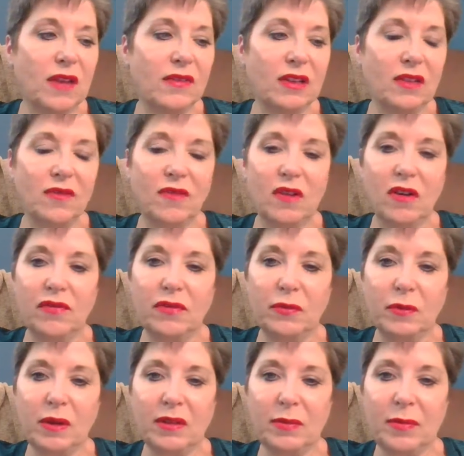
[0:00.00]
have it evolve
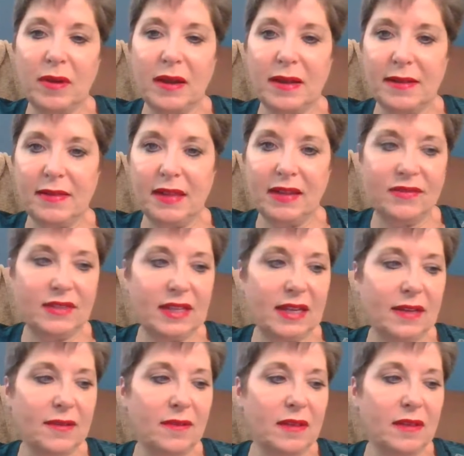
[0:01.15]
throughout the product life
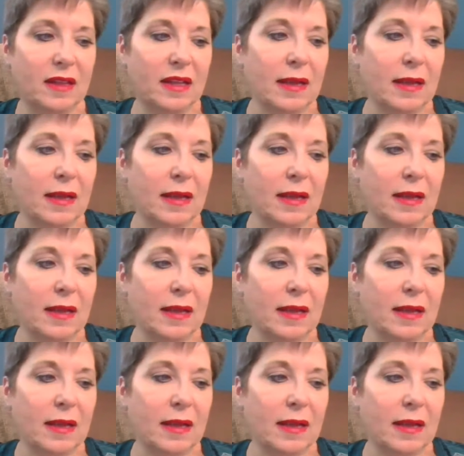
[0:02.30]
cycle.